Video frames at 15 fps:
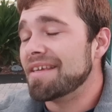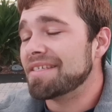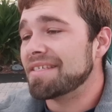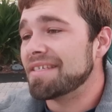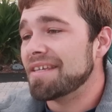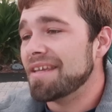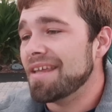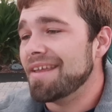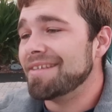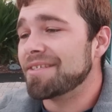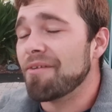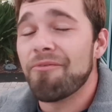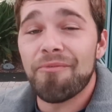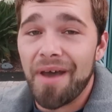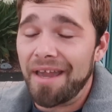This is
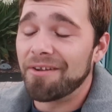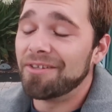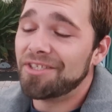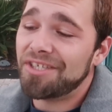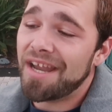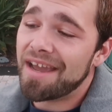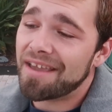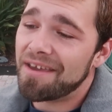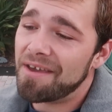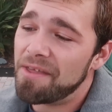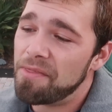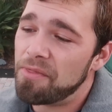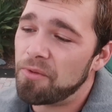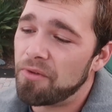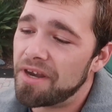the final check.
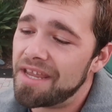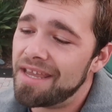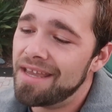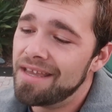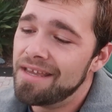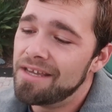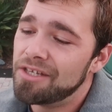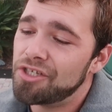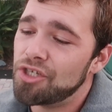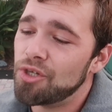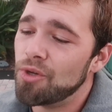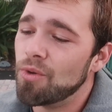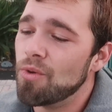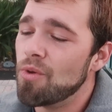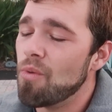Three,
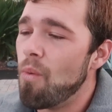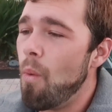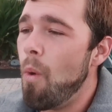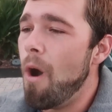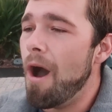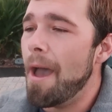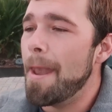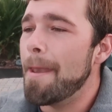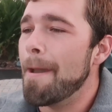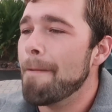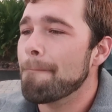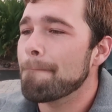two, one.